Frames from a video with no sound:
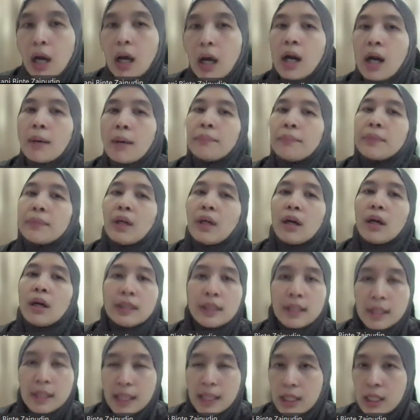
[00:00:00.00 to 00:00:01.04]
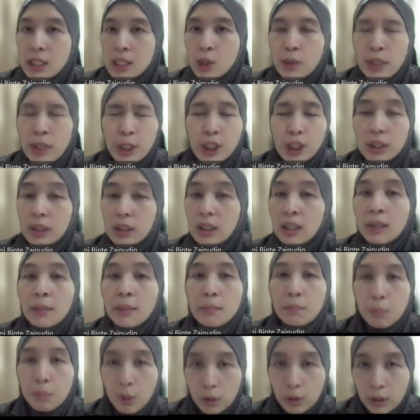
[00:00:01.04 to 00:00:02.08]
all the attendees were actually
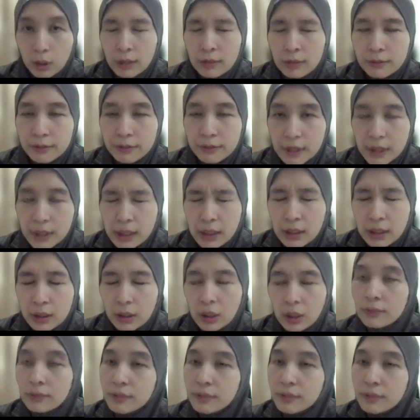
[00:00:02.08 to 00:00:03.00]
more confident